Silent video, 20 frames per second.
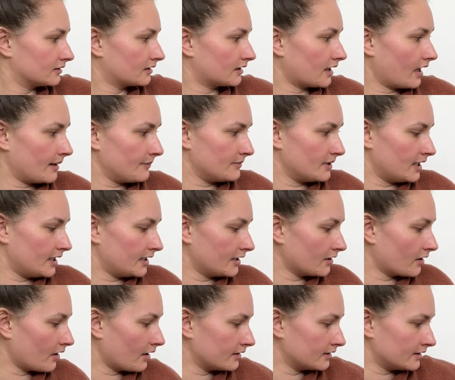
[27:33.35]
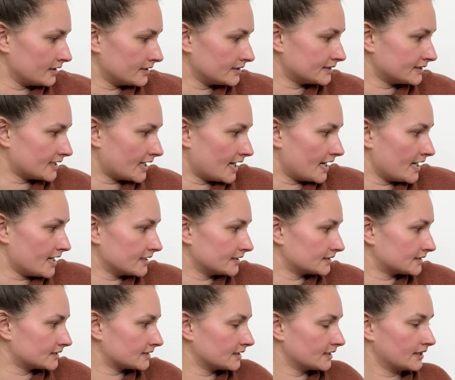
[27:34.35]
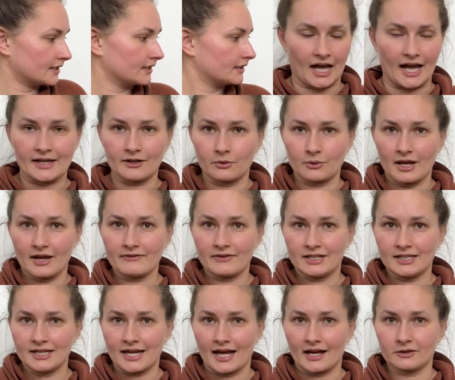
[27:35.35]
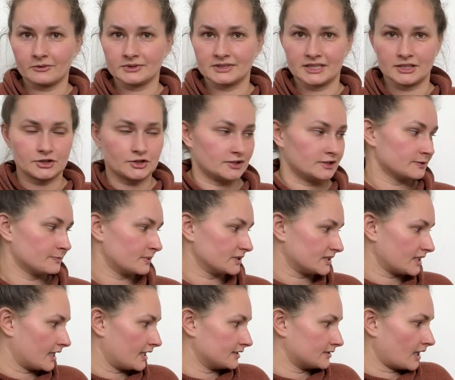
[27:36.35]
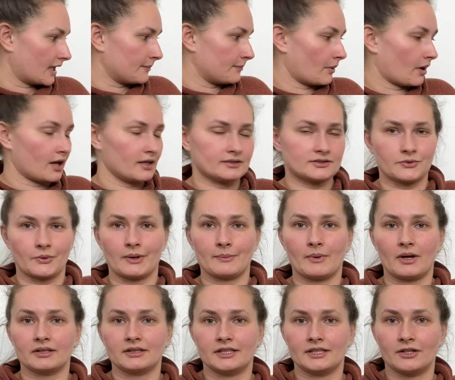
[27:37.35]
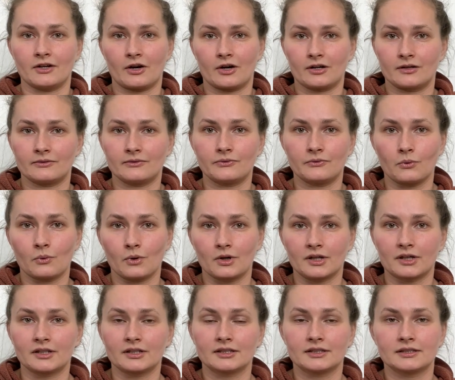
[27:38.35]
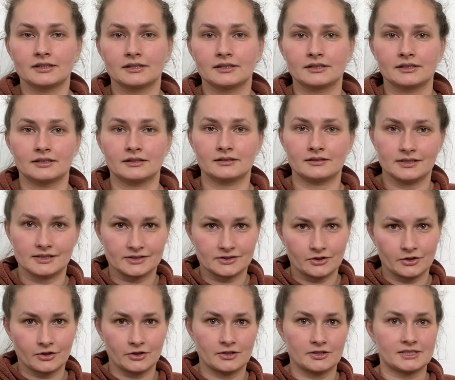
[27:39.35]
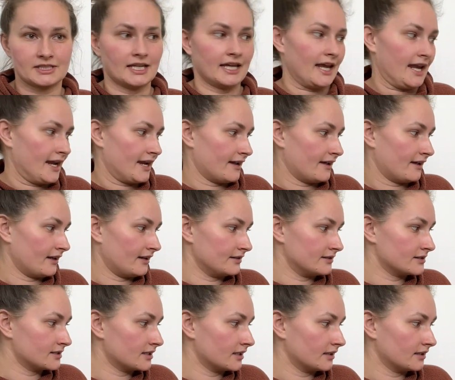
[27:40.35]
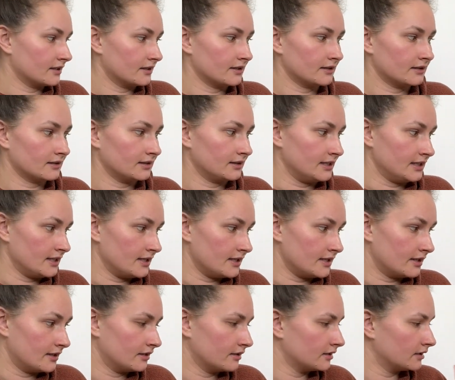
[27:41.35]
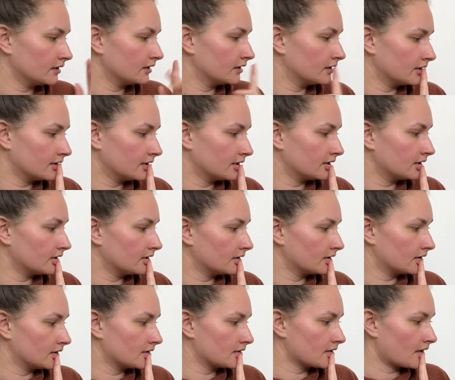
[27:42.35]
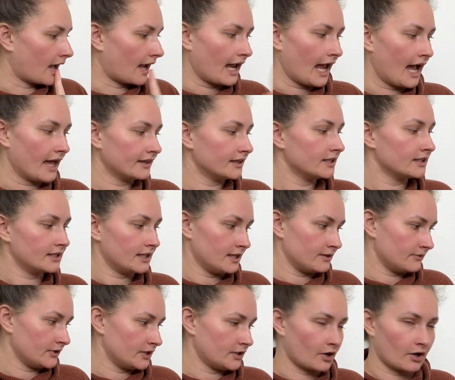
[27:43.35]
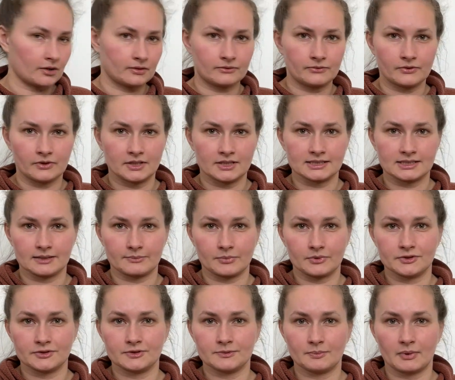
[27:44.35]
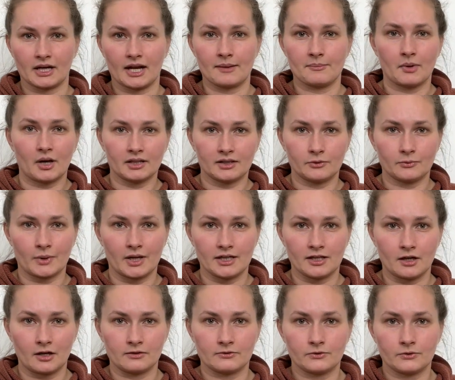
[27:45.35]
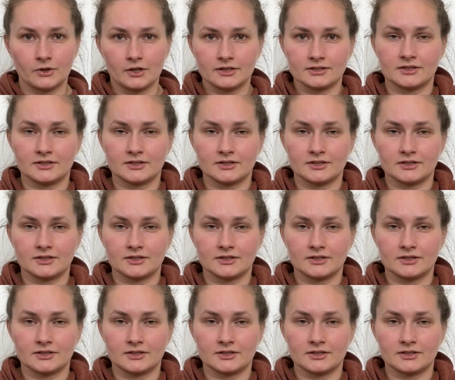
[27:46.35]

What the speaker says: I'm knitting on these days. I don't have any acquisitions besides I bought the yarn for the skirt, and I had the navy yarn for the slippers, but I bought the white yarn for it.